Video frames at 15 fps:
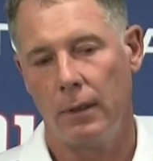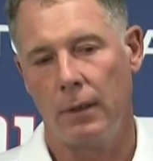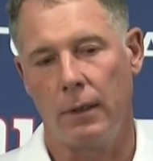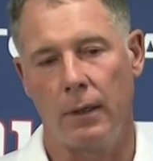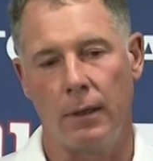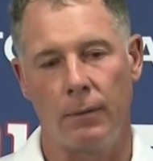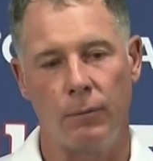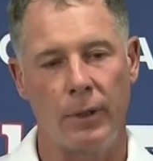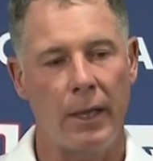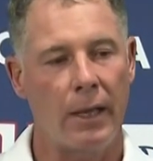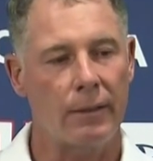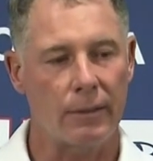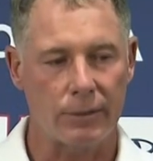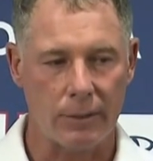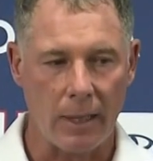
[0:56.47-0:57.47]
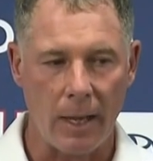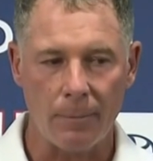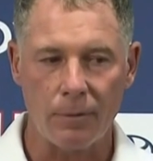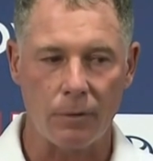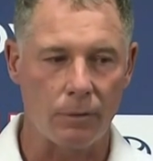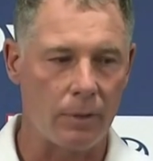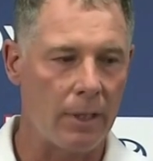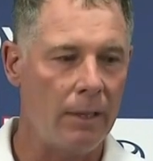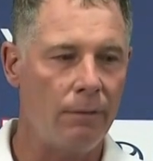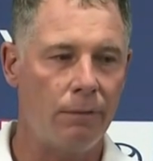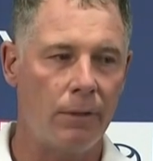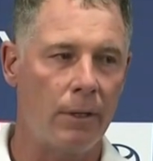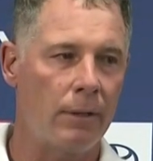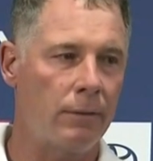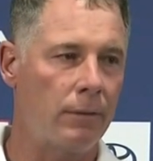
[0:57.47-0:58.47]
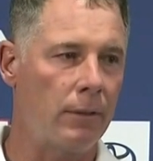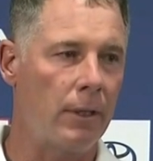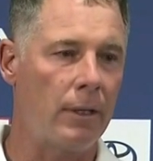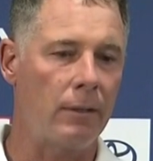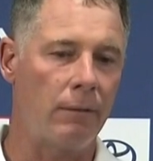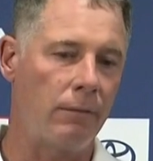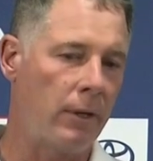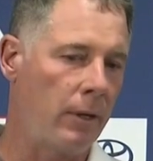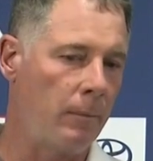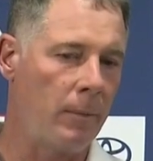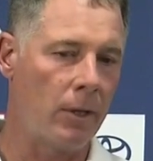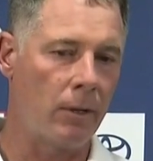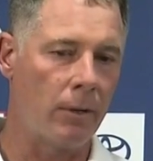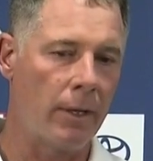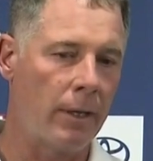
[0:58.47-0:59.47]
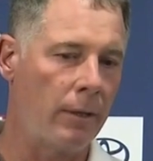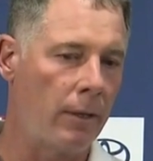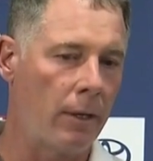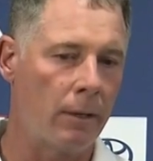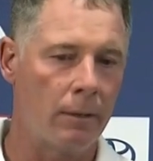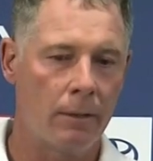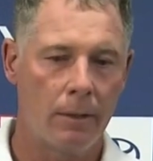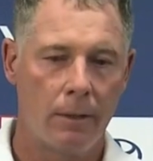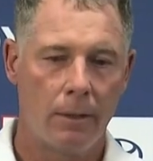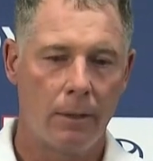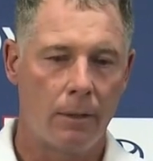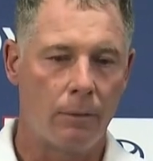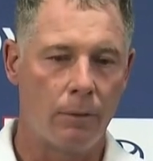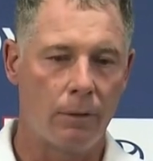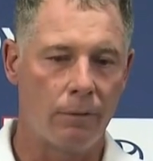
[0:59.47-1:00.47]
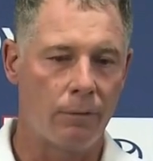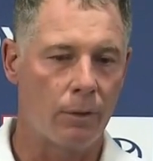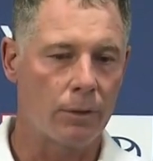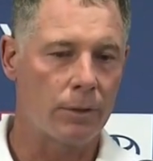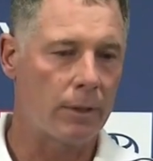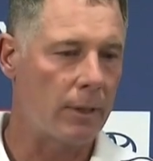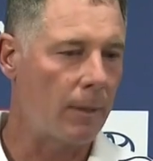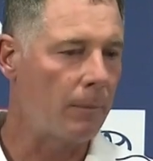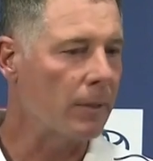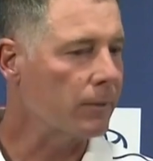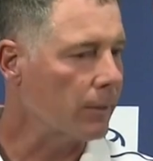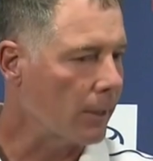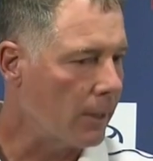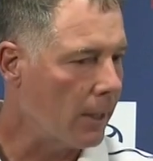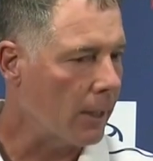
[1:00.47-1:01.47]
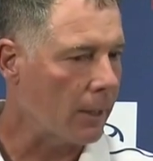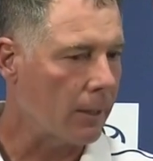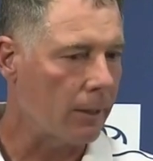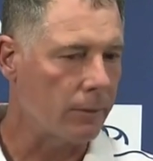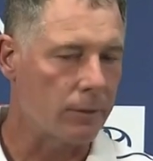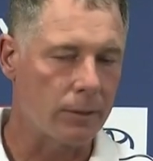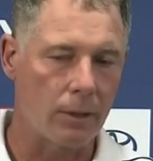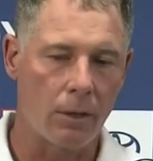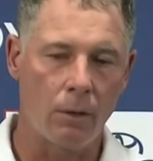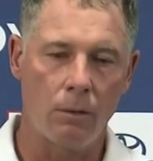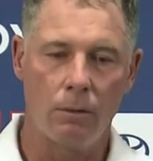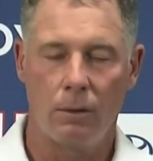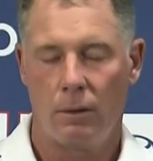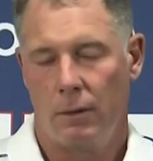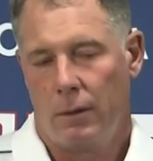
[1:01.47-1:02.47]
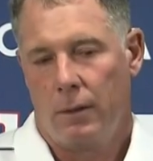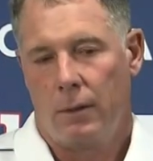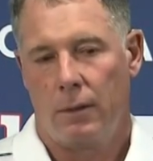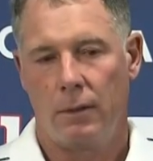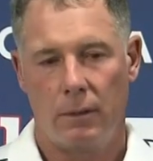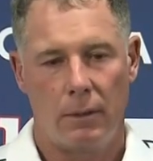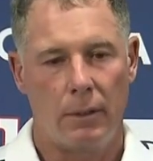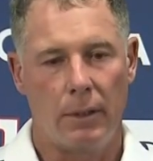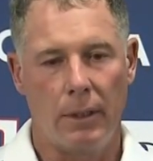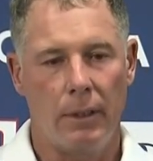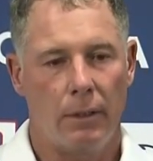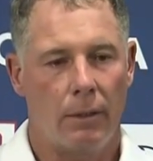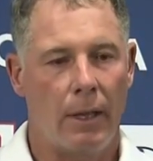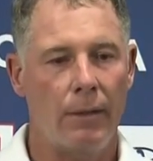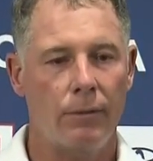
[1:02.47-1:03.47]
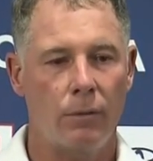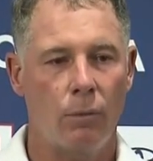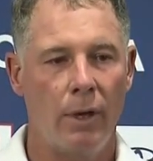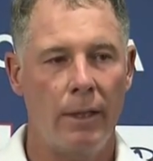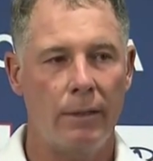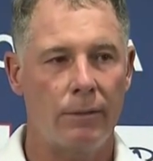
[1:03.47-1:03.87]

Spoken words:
We got the stops on defense, and at the very bitter end there, we were fortunate they missed the kick. And so, you know, that's the way this